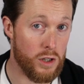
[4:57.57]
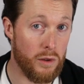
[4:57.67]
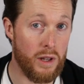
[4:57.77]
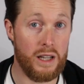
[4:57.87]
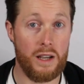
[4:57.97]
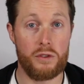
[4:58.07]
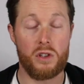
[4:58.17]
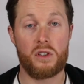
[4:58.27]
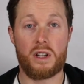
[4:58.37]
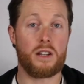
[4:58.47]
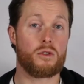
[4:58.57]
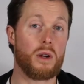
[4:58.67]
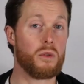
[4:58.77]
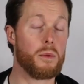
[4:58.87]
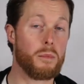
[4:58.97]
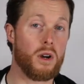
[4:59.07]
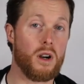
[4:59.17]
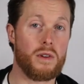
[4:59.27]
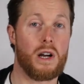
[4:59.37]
Now that gives us a nice round number of